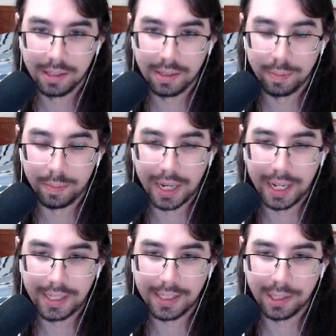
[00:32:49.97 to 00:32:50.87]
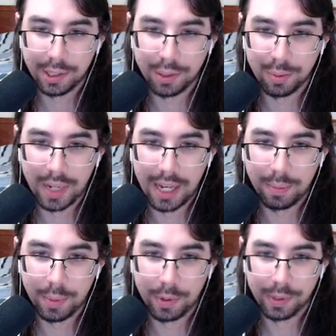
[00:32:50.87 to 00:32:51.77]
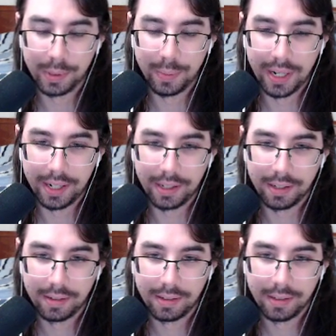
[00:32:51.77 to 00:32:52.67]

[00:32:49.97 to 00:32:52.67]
Buy turtle, buy polar bear,